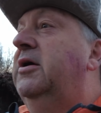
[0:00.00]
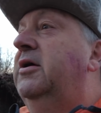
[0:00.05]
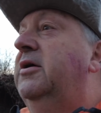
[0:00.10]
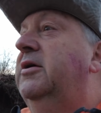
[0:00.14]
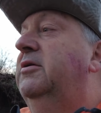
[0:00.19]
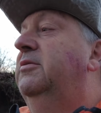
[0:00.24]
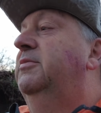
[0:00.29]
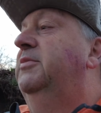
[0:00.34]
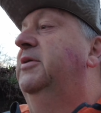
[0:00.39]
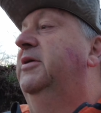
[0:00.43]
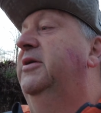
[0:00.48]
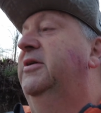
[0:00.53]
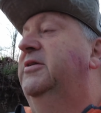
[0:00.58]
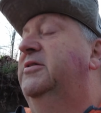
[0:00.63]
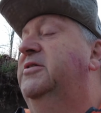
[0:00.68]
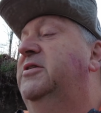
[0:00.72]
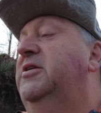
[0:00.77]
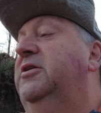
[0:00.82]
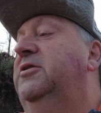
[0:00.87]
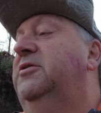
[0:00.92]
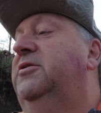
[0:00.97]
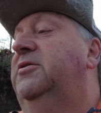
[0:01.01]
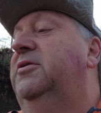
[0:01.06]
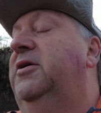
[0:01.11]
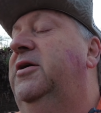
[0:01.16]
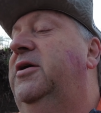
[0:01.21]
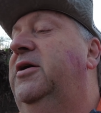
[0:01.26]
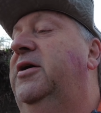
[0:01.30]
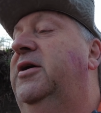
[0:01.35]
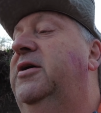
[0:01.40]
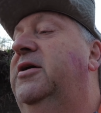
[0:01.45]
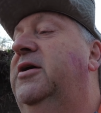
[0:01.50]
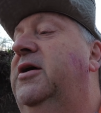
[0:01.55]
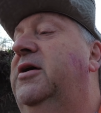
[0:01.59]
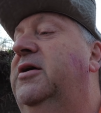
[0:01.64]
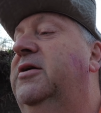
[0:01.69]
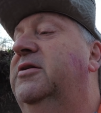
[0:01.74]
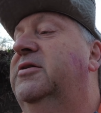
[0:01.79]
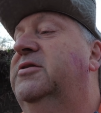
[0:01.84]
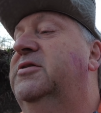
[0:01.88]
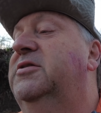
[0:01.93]
You know, but it's still,
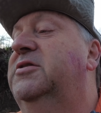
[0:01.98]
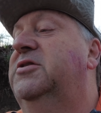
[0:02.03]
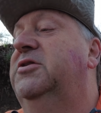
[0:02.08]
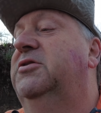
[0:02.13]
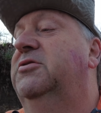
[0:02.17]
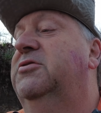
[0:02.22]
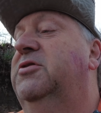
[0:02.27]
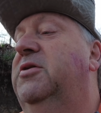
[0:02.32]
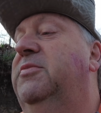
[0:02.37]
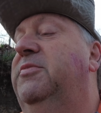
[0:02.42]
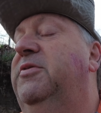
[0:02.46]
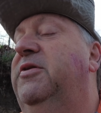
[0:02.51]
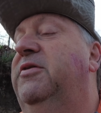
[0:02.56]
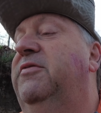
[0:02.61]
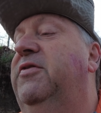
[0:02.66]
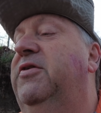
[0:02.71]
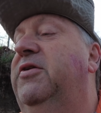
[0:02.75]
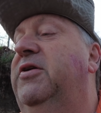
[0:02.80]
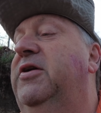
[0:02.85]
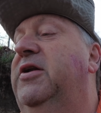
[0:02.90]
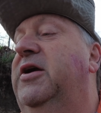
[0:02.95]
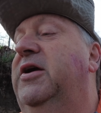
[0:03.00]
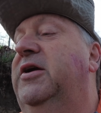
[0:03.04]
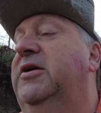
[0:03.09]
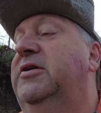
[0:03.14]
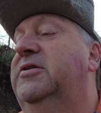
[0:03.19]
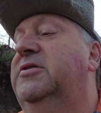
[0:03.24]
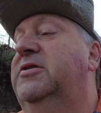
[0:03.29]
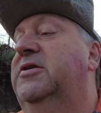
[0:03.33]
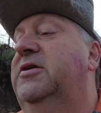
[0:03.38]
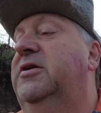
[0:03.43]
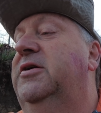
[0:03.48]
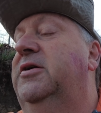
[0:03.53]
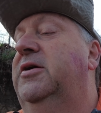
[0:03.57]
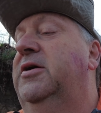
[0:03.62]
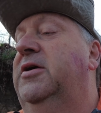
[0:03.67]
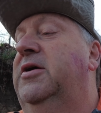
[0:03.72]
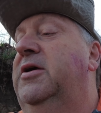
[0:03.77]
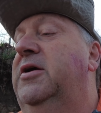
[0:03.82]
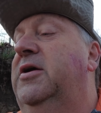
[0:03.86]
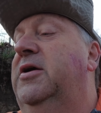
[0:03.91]
this is still going to be a very nice
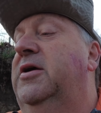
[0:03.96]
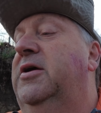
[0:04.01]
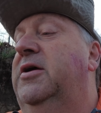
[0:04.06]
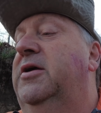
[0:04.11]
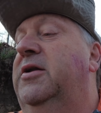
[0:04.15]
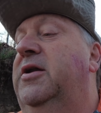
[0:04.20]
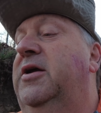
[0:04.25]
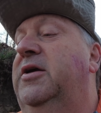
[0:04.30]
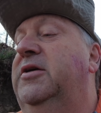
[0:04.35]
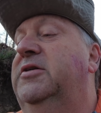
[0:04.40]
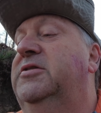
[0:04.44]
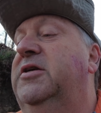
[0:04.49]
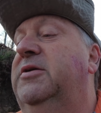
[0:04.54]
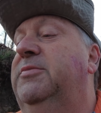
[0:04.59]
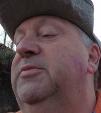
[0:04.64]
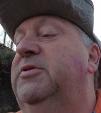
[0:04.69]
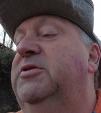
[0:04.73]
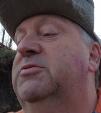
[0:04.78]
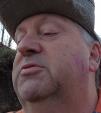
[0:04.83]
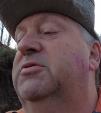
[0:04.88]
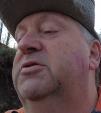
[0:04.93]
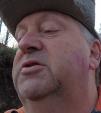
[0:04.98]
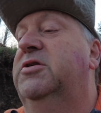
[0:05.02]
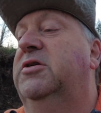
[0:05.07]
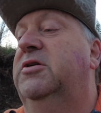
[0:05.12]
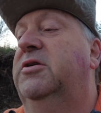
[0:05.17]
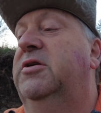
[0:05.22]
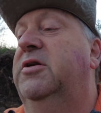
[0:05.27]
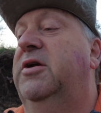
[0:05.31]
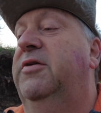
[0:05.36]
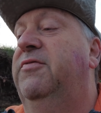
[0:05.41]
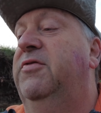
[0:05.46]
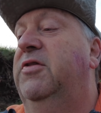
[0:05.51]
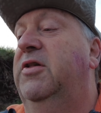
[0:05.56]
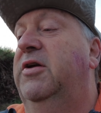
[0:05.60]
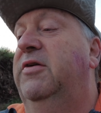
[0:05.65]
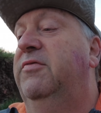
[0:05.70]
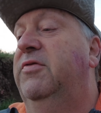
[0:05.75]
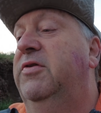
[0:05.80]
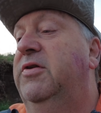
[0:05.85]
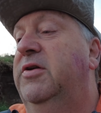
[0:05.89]
image. We're still at
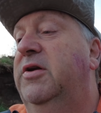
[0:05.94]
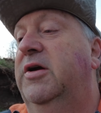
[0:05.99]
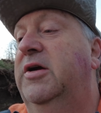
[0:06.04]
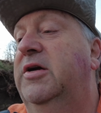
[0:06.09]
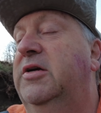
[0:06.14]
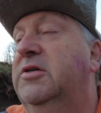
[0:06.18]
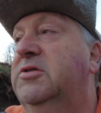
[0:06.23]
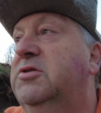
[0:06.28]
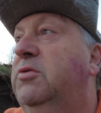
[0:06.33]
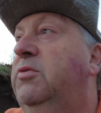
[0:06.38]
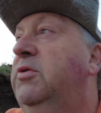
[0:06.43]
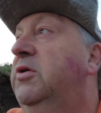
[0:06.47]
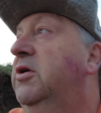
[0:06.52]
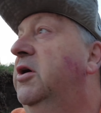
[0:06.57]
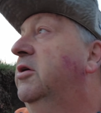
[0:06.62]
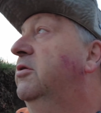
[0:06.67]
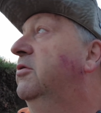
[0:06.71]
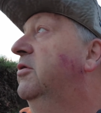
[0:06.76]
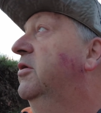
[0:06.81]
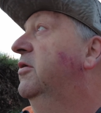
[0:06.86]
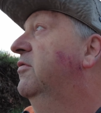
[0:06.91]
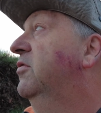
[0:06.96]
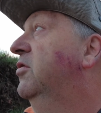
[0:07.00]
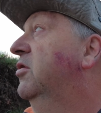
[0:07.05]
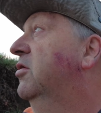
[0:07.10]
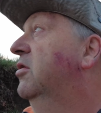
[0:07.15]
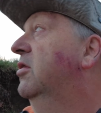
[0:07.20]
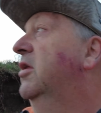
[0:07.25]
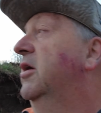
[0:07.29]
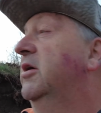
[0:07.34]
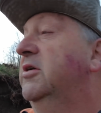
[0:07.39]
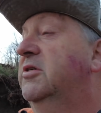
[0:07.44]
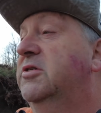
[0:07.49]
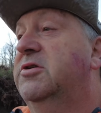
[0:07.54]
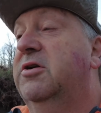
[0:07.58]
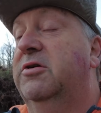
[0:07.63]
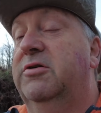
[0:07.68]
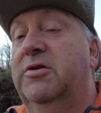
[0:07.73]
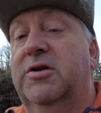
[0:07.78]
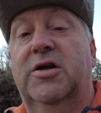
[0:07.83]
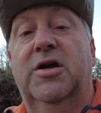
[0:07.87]
F11 ISO 100, even though the light's
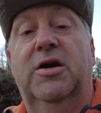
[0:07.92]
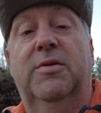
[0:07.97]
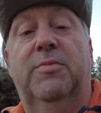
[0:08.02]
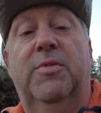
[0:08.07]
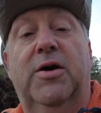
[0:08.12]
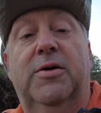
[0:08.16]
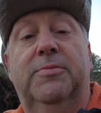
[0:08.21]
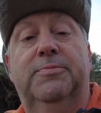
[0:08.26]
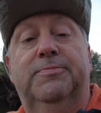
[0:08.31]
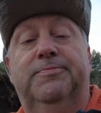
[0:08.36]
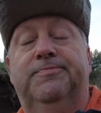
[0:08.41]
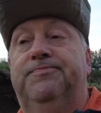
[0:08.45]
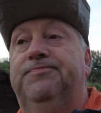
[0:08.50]
starting to come up.